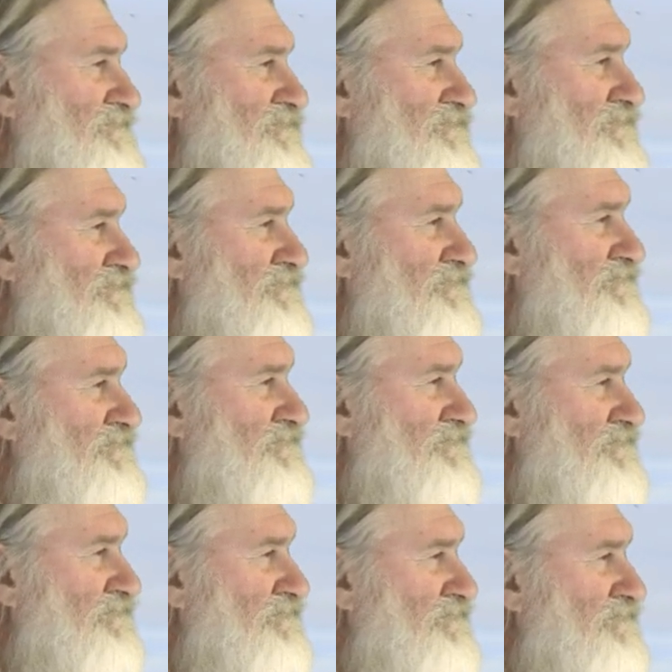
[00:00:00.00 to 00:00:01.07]

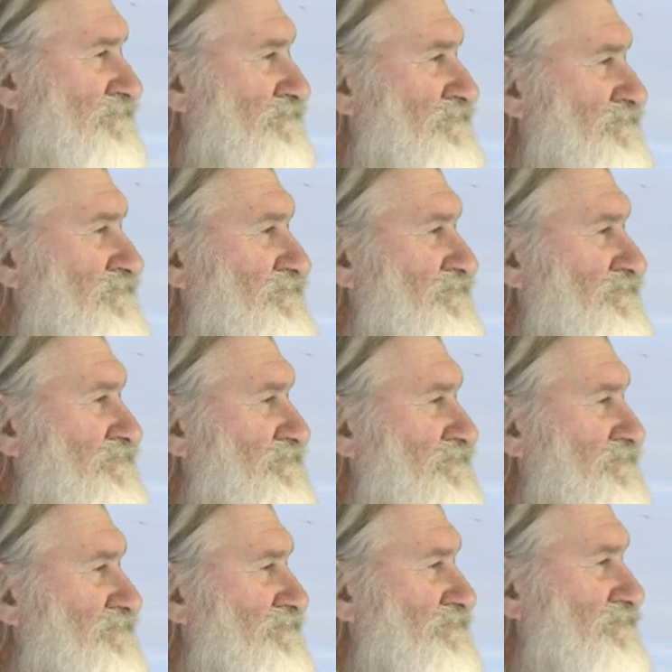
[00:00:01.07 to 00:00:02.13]

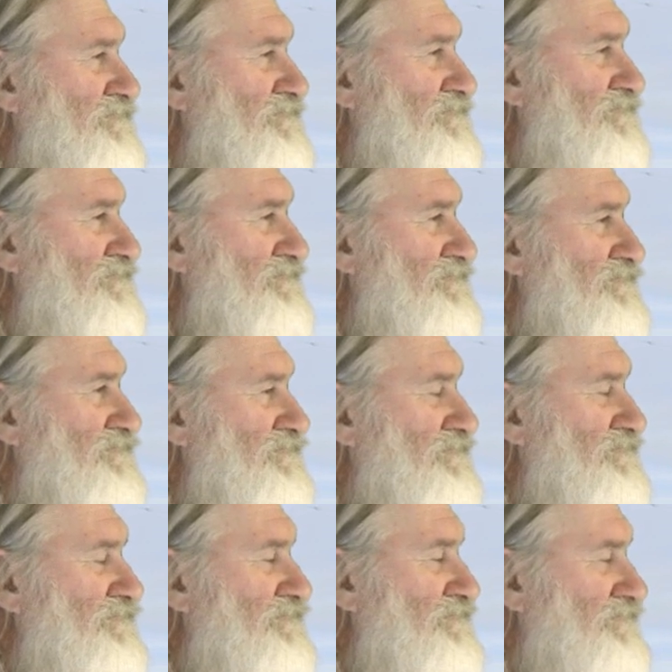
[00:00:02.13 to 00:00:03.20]

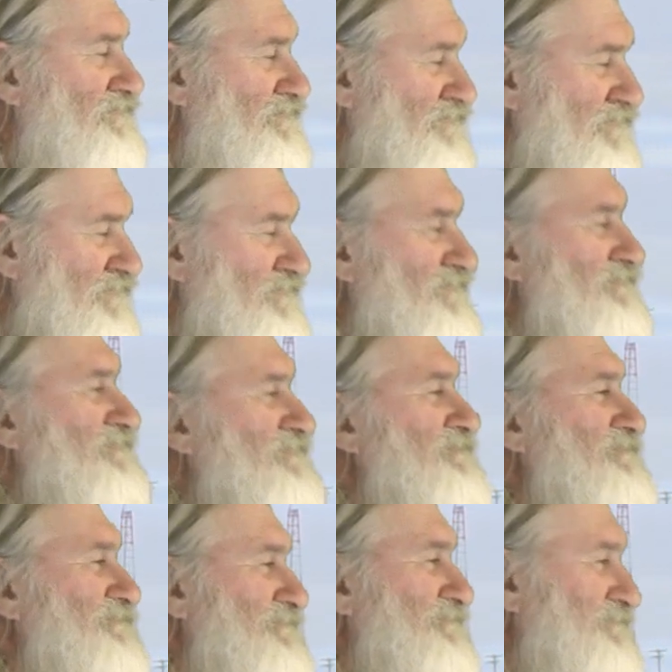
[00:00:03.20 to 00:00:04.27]

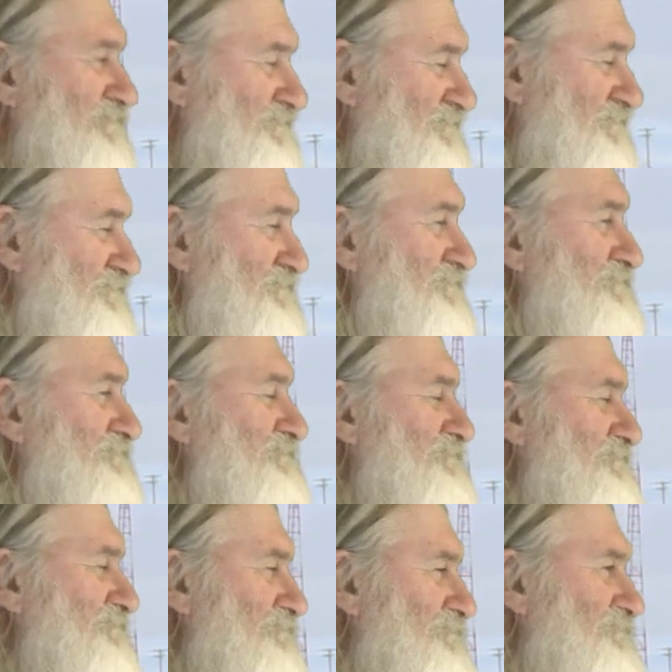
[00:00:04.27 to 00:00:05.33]

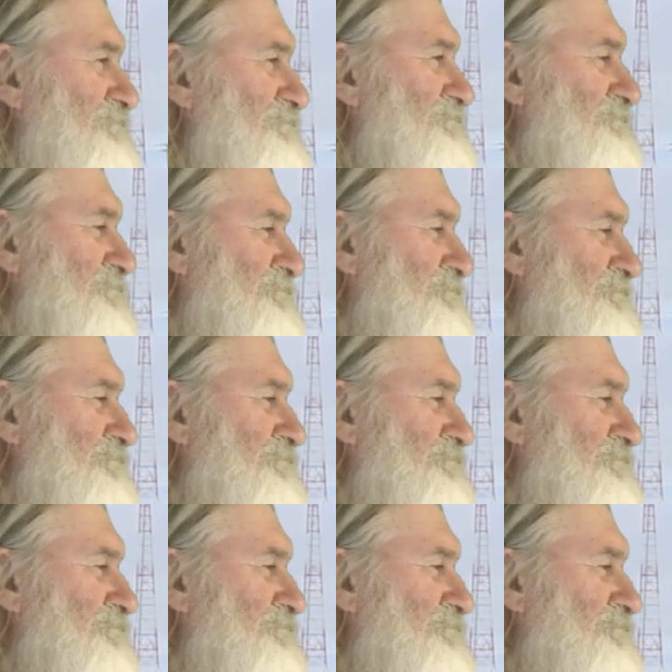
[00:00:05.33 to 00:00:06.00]
(silent)